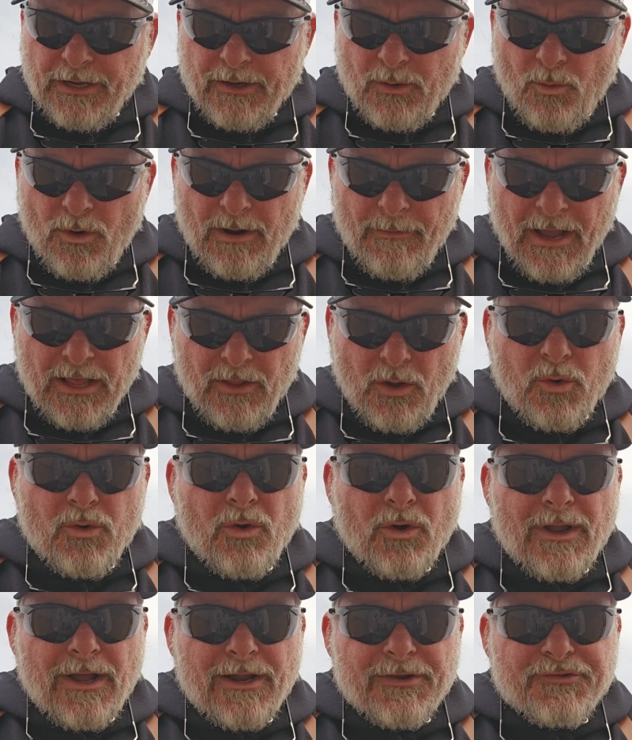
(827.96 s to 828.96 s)
into one of my
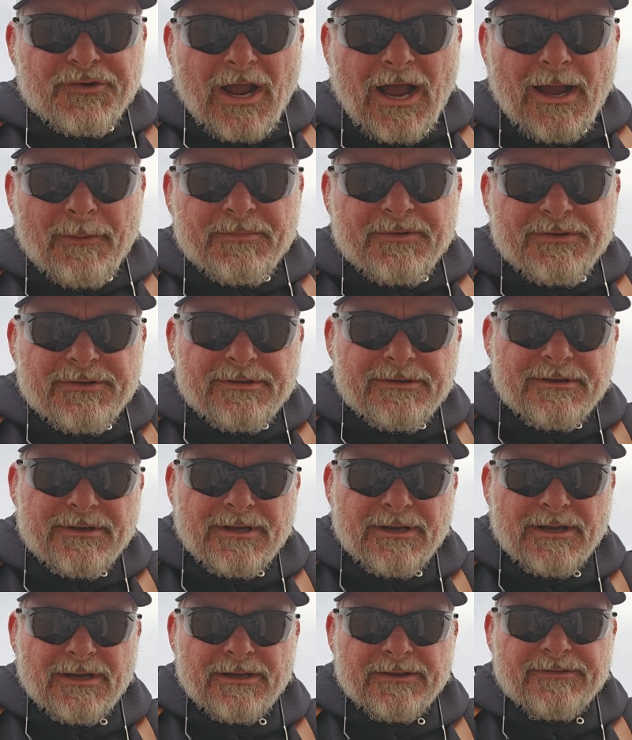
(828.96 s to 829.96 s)
local gun shops.
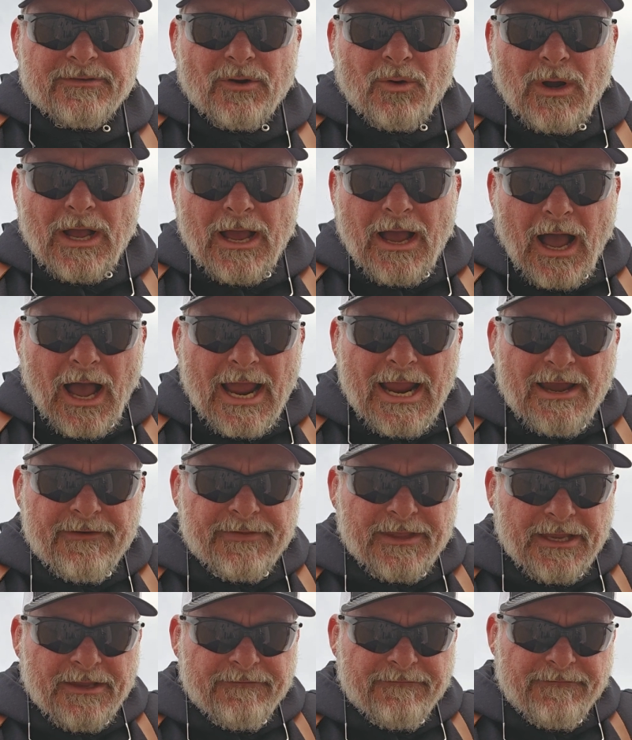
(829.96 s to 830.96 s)
So I
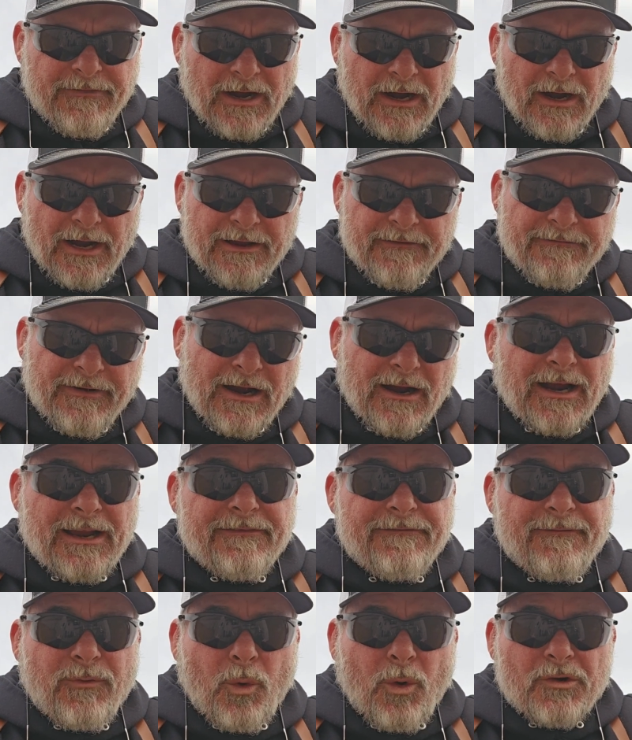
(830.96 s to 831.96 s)
have the very, very
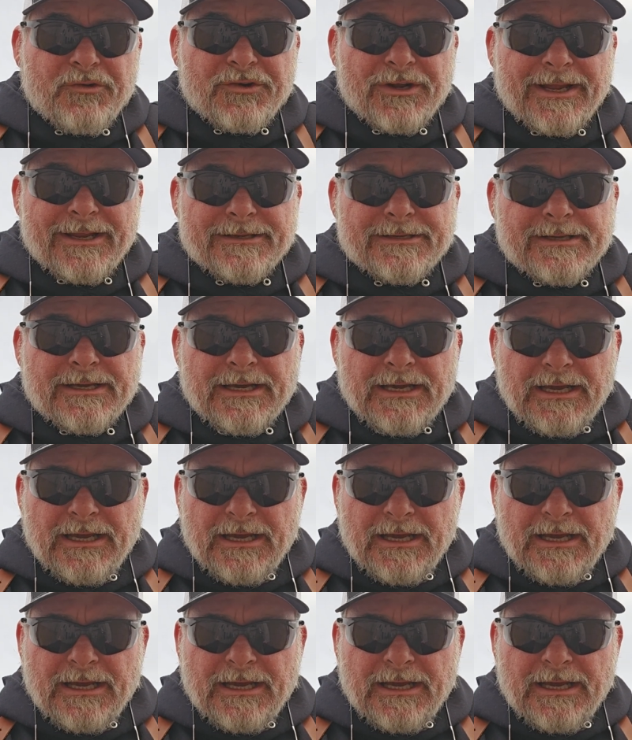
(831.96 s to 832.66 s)
fortunate